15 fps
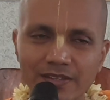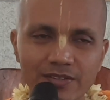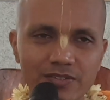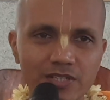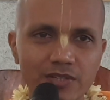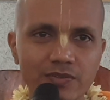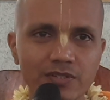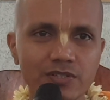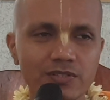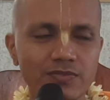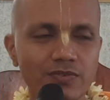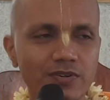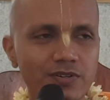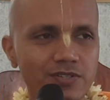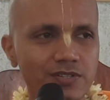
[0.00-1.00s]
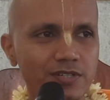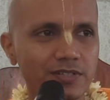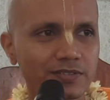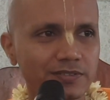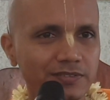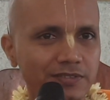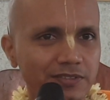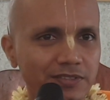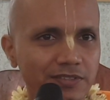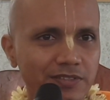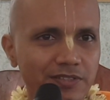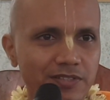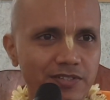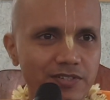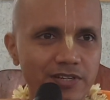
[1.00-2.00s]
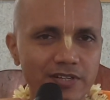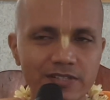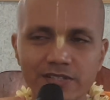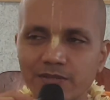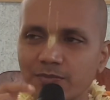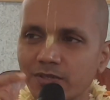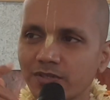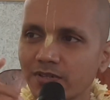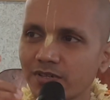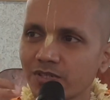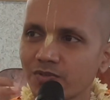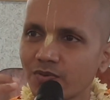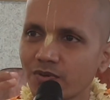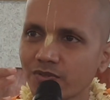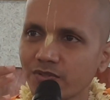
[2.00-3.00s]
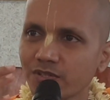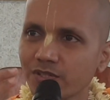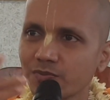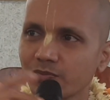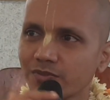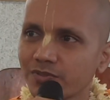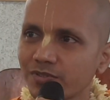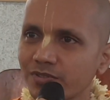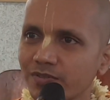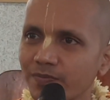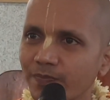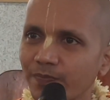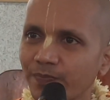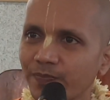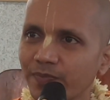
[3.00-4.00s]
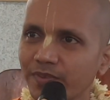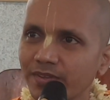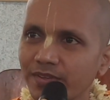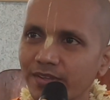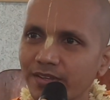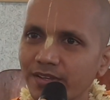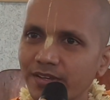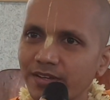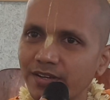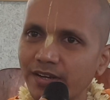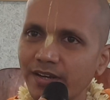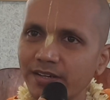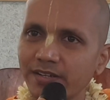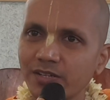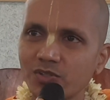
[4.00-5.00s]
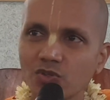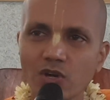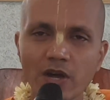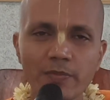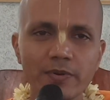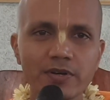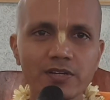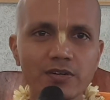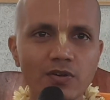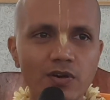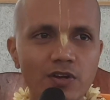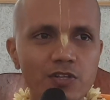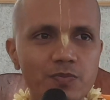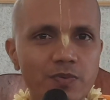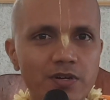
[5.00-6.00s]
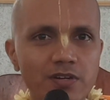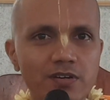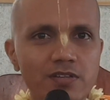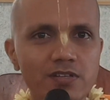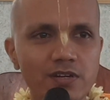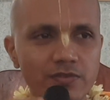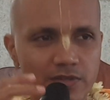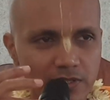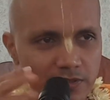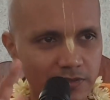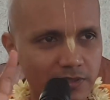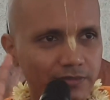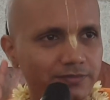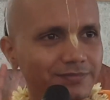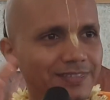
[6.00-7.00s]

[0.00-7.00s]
So he went to the forest, chanted mantras for 6 months, and it so happened that all his material desire went away.